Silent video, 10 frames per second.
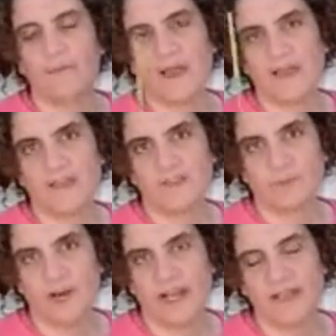like your
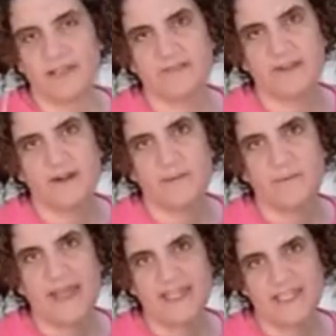sprays, if they're
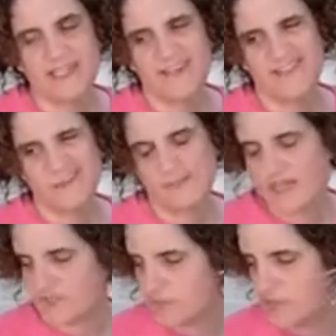bendy enough, this one's
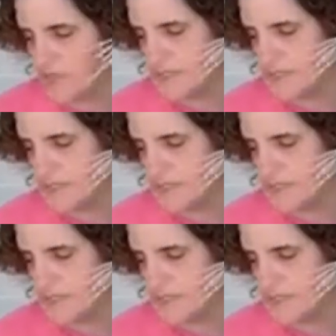actually pretty